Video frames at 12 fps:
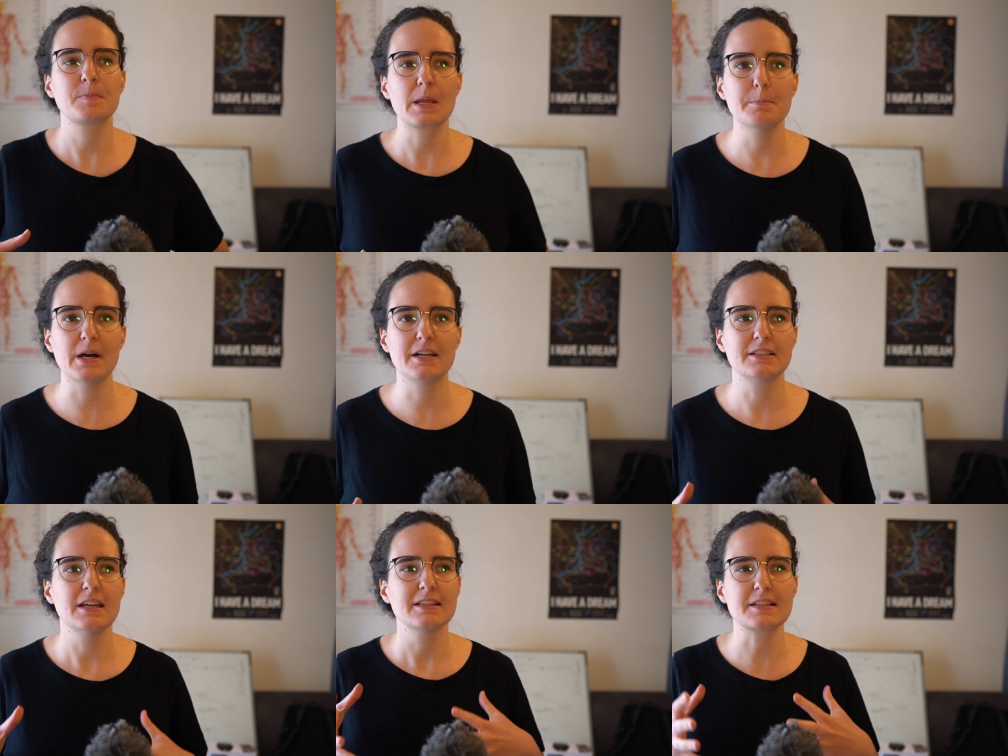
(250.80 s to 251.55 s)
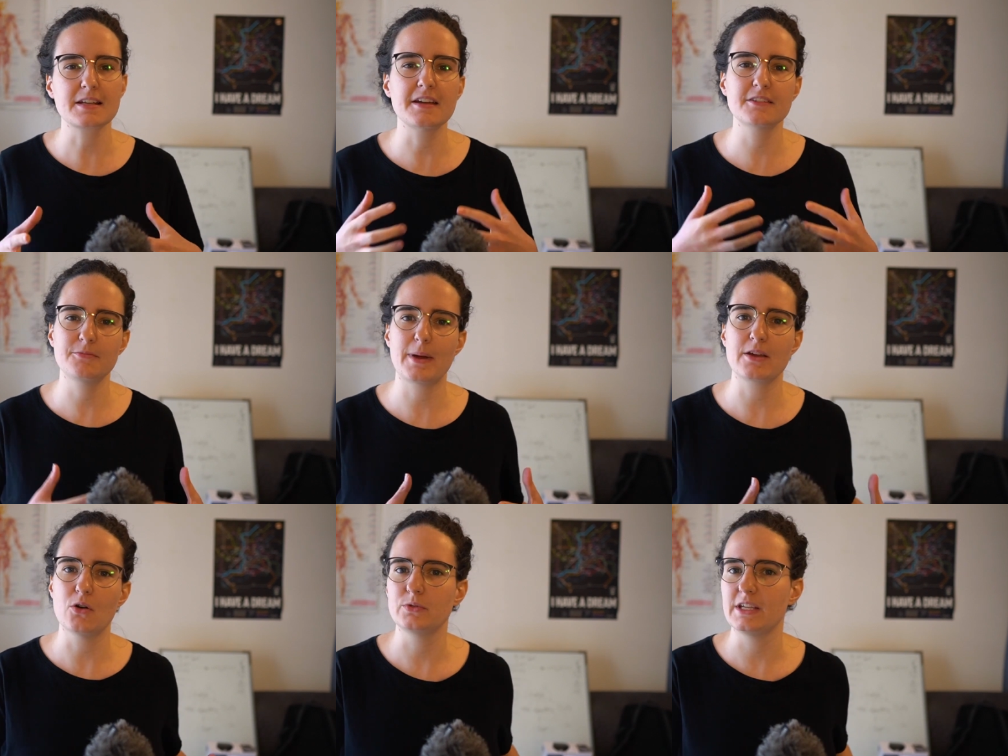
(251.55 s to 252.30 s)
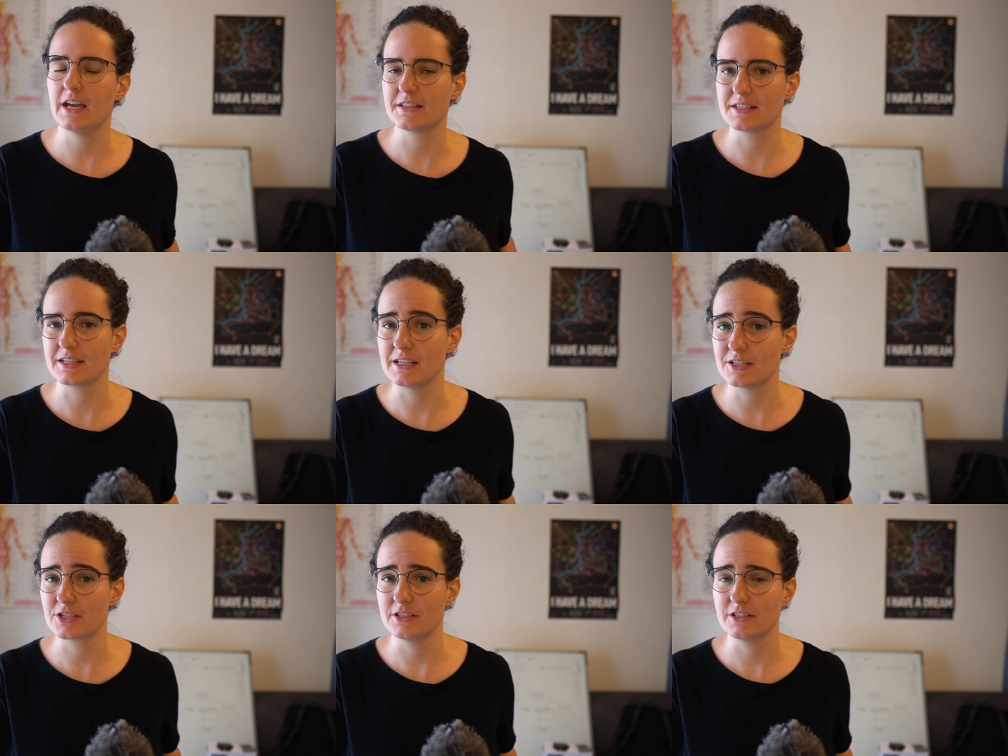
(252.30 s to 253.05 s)
but that's kind of my only
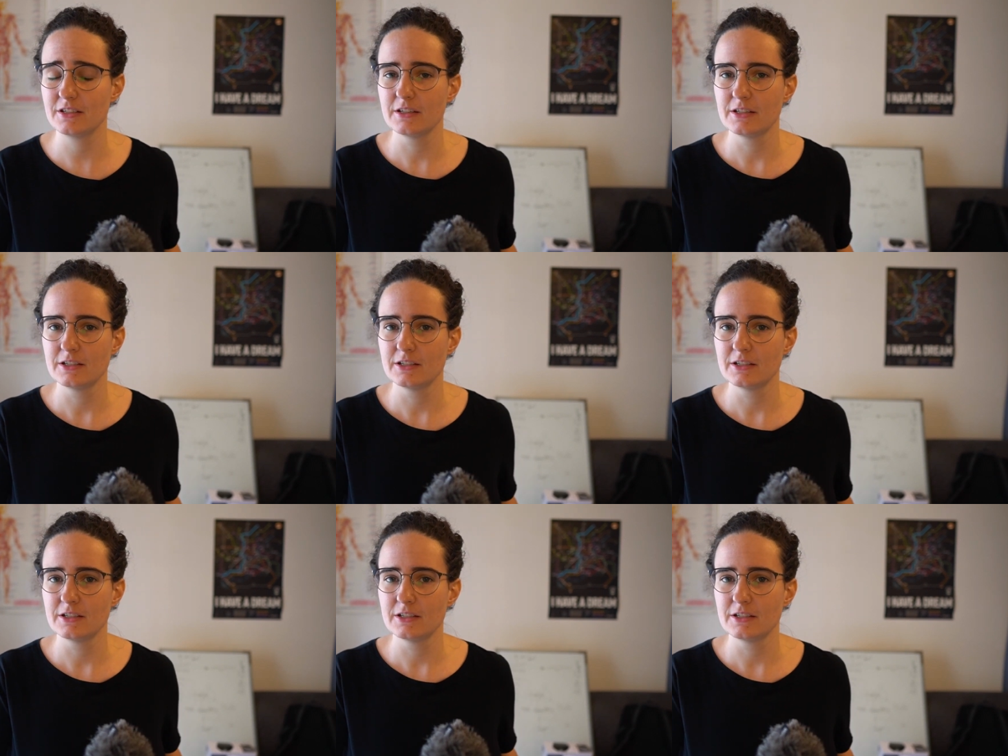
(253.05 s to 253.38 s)
hesitation.